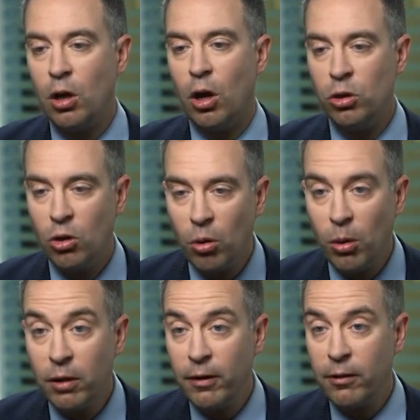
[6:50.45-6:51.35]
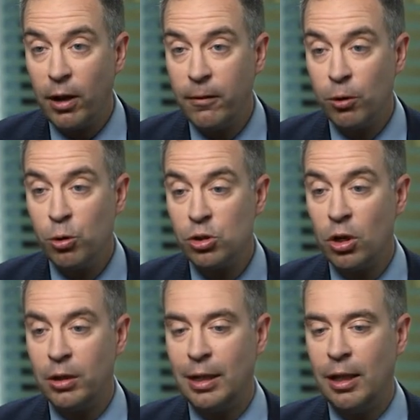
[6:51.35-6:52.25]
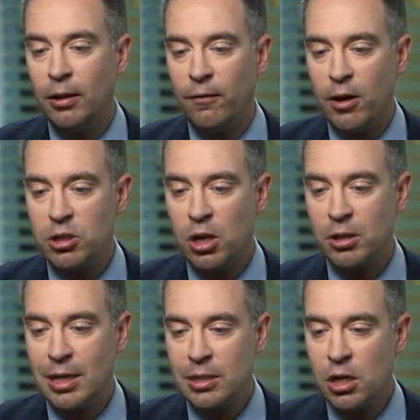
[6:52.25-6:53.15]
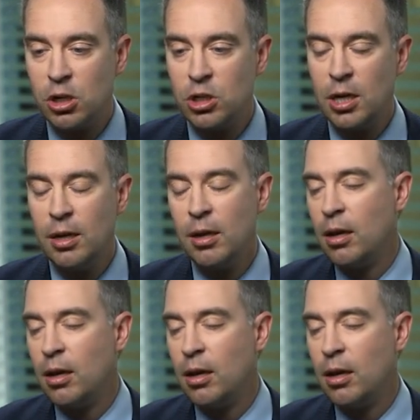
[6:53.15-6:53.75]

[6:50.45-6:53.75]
a normal evolution in interventional cardiology,